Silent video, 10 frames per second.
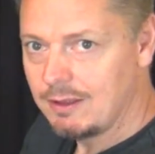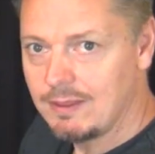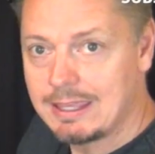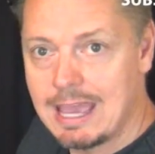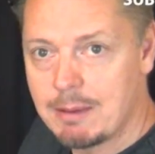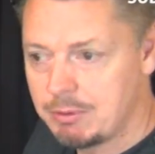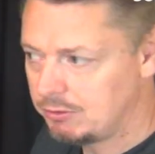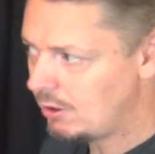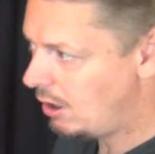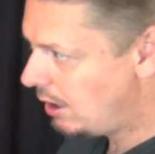the cap
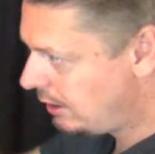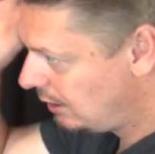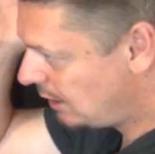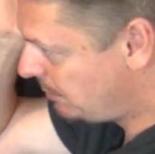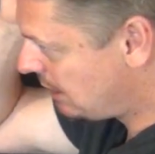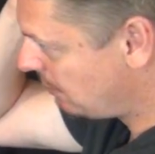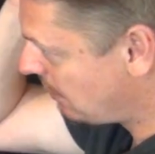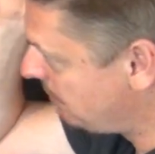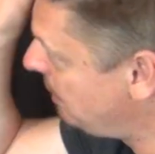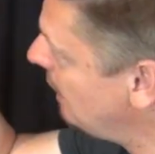is gone. Let me get
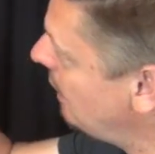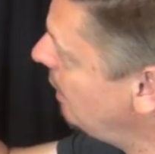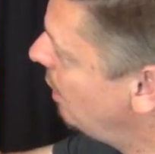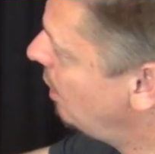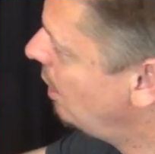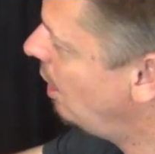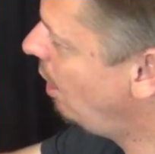my pin.